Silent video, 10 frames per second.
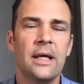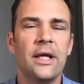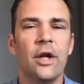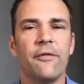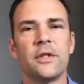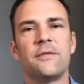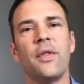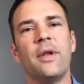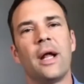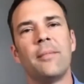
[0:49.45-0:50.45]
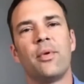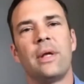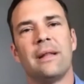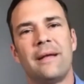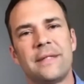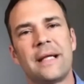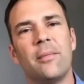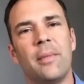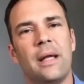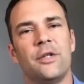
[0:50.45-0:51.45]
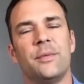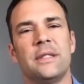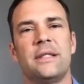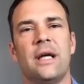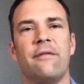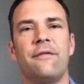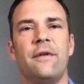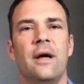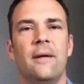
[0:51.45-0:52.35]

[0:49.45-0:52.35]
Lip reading: First of all, the non-employee lifecycle management stuff